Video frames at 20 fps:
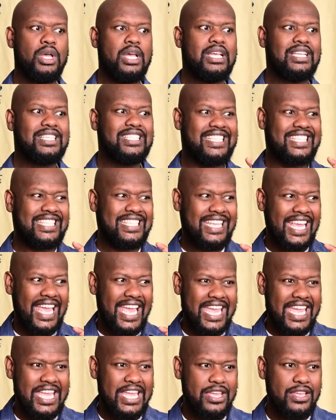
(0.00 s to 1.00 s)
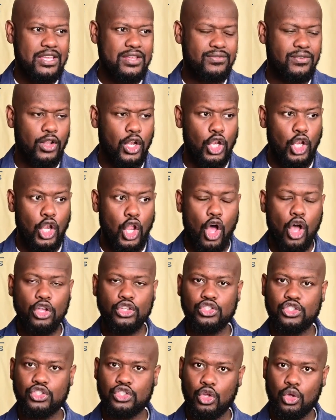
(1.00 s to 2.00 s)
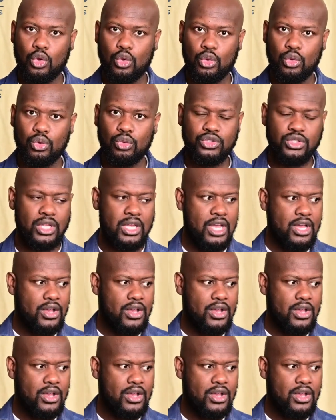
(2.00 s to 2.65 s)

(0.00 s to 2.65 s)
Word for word: save lost souls